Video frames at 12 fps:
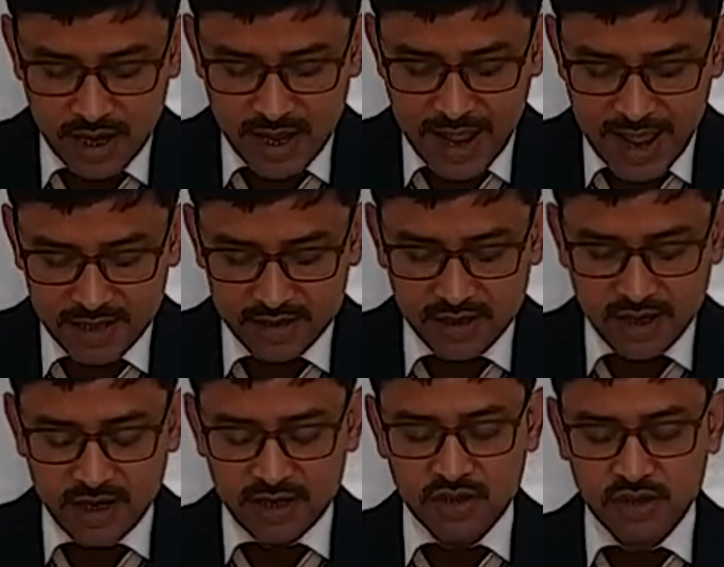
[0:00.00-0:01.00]
as
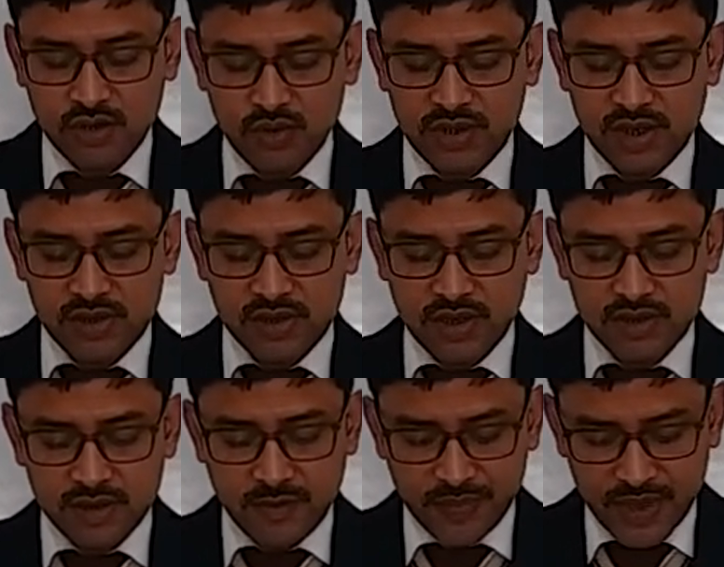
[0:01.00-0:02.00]
its two
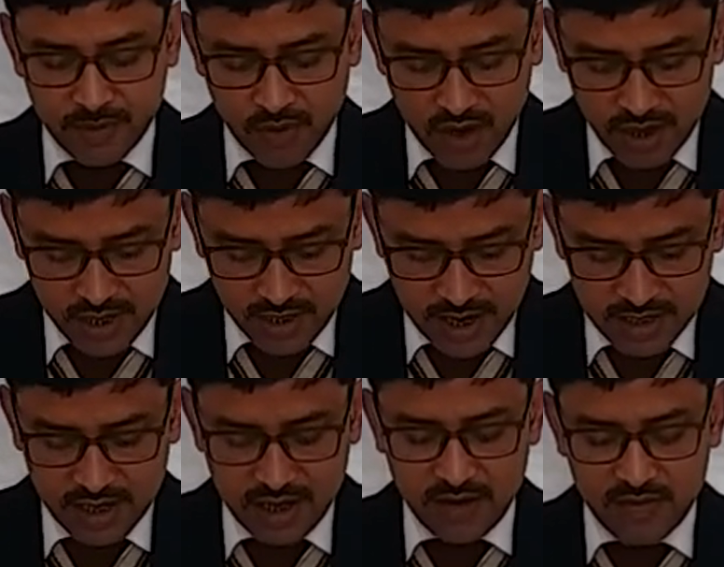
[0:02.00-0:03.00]
sisters, the morning and
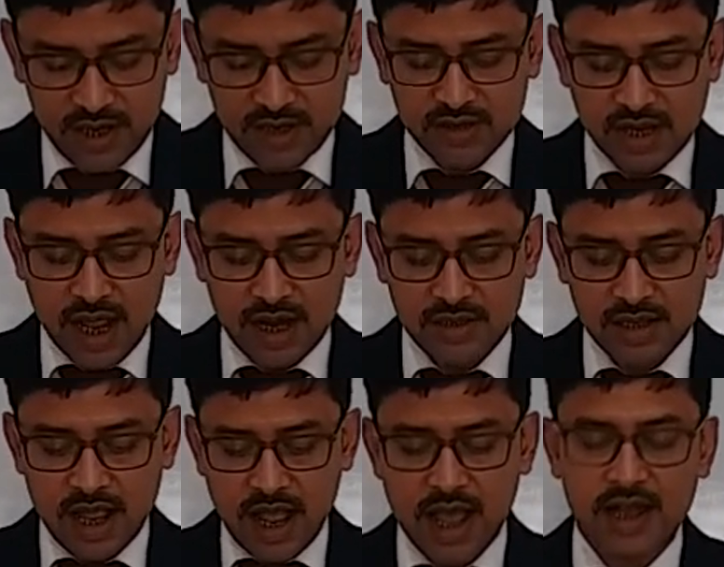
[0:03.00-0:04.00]
the evening stars,
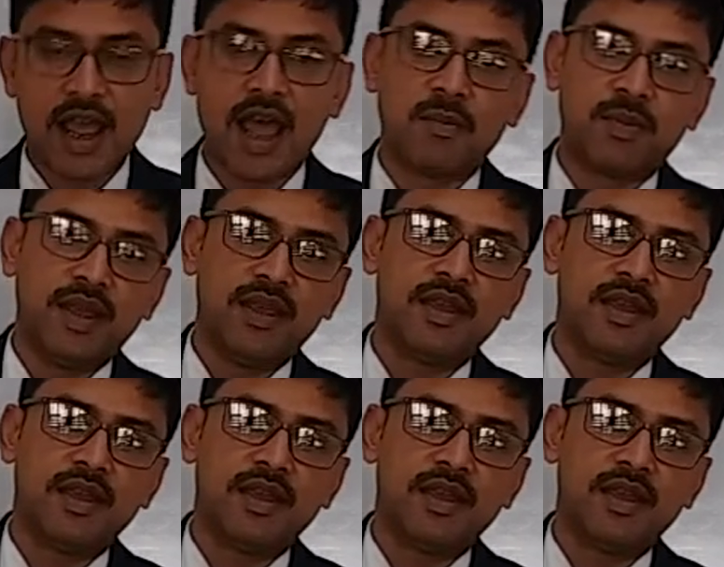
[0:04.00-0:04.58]
are happy